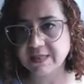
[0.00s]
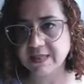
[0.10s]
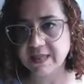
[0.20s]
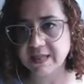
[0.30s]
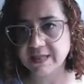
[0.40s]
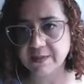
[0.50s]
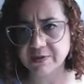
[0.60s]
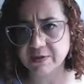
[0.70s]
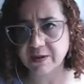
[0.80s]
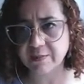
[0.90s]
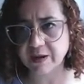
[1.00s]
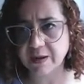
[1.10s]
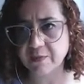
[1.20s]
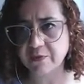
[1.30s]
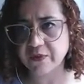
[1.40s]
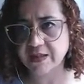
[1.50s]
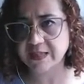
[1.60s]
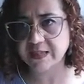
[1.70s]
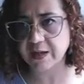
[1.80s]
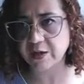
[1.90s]
to this. I'm sorry, I'm going to move this
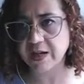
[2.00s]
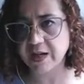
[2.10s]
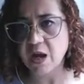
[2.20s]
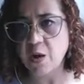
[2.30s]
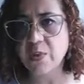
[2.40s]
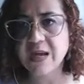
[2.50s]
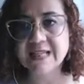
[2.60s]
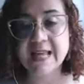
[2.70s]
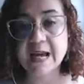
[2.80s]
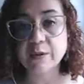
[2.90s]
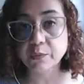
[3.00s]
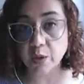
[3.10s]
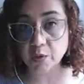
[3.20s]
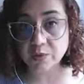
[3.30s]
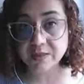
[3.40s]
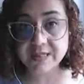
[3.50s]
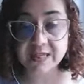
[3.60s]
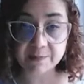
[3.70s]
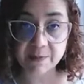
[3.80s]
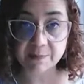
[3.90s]
here. We assign roles to
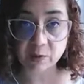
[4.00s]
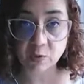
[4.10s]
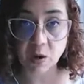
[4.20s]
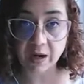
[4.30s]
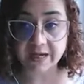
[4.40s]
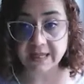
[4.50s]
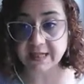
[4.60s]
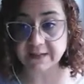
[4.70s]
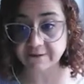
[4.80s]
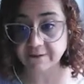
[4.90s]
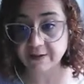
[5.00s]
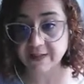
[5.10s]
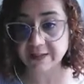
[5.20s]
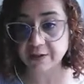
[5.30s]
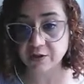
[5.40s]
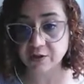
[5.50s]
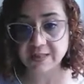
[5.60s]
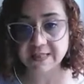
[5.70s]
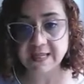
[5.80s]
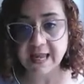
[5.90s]
the people who are in the different circles,
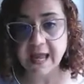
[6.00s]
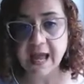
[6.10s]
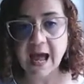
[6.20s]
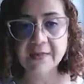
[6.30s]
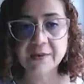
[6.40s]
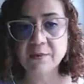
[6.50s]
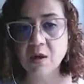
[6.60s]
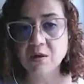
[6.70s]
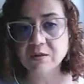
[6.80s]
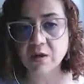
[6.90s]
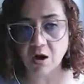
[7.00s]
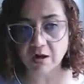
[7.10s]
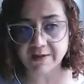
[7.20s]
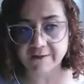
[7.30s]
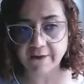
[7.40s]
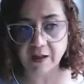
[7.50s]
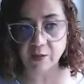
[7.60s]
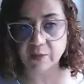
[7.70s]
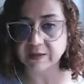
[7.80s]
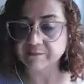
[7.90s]
and the roles are the
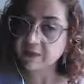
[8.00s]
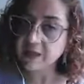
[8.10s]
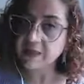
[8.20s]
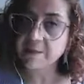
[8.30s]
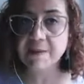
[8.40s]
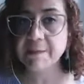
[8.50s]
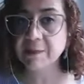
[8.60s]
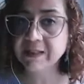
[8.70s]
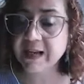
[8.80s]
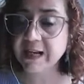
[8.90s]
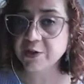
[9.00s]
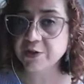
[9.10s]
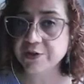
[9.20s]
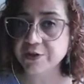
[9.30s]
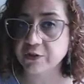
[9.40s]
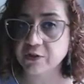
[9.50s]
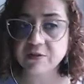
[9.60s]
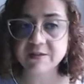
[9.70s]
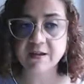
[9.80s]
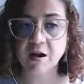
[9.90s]
following. The people in the inner
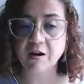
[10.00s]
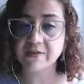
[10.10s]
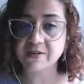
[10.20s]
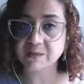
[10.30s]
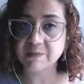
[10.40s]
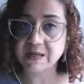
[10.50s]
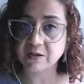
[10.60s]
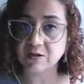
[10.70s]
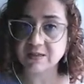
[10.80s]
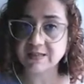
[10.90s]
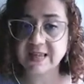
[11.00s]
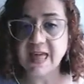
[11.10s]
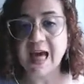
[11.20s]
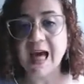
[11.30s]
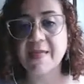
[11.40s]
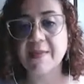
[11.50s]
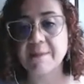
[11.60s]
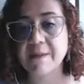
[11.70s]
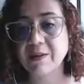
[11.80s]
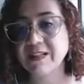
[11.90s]
circles are the speakers, and the
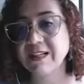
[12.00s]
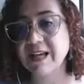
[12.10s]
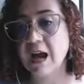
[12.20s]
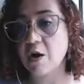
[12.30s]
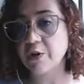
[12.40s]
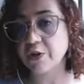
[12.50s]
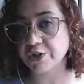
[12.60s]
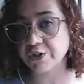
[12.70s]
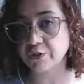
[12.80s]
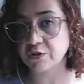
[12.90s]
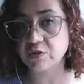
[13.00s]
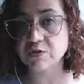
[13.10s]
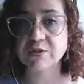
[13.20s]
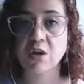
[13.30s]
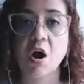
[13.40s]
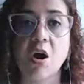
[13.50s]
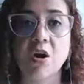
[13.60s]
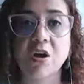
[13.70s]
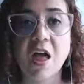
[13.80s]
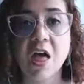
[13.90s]
people in the outer circles
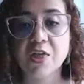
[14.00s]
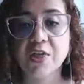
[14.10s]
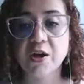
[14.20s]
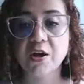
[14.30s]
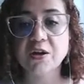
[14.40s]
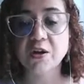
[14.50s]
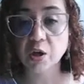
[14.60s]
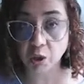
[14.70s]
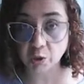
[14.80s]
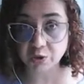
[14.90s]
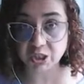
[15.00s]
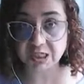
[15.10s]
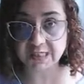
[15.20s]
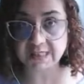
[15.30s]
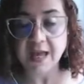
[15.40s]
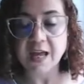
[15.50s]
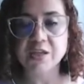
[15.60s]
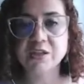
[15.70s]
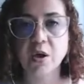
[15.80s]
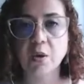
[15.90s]
are the coaches.
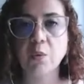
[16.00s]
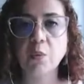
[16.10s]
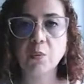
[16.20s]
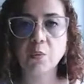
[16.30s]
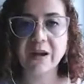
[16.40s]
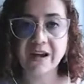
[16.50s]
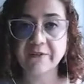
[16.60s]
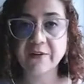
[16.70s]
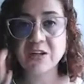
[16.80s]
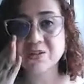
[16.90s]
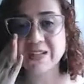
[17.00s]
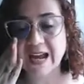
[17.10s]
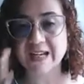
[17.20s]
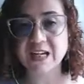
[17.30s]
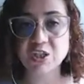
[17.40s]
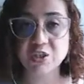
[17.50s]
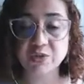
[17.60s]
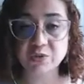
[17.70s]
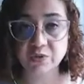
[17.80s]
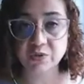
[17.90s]
So whenever you get
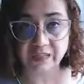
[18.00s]
into the